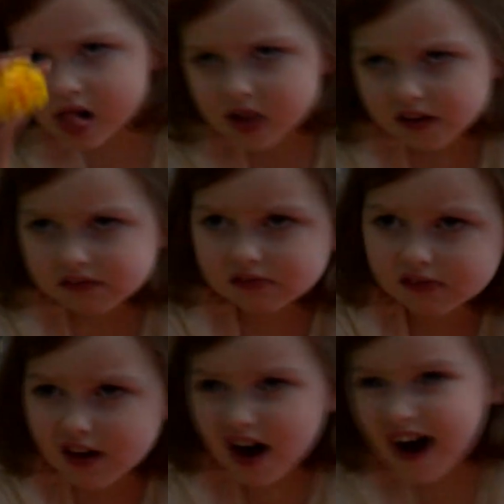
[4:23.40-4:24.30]

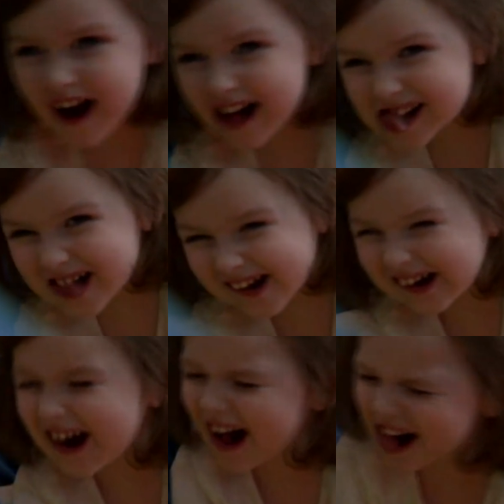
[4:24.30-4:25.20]
second of working
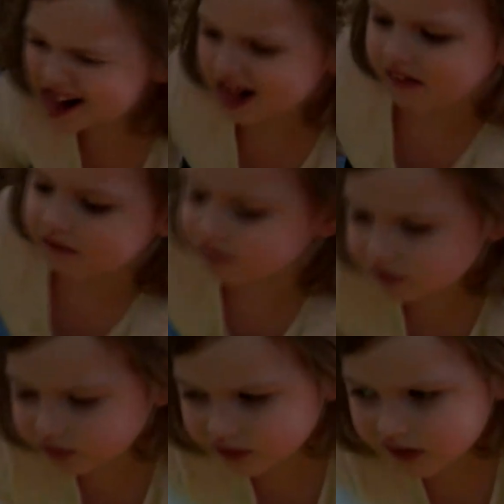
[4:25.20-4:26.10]
keeps her progressing